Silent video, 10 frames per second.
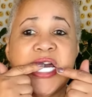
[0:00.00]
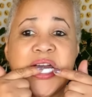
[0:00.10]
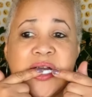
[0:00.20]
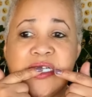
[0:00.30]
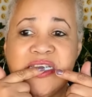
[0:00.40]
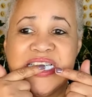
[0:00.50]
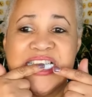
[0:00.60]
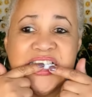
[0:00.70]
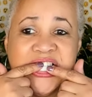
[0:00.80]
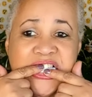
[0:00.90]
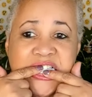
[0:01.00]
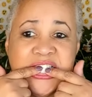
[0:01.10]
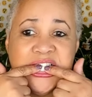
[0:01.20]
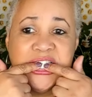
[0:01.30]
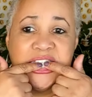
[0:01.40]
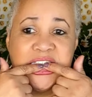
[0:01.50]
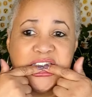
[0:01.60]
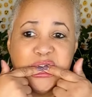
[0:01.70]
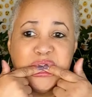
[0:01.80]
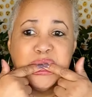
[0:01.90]
There we go. So
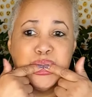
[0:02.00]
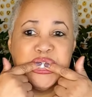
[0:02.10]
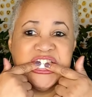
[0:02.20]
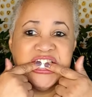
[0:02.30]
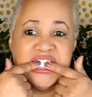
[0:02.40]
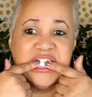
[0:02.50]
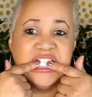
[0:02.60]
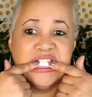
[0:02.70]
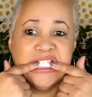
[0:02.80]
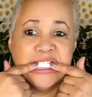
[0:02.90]
you bite on it.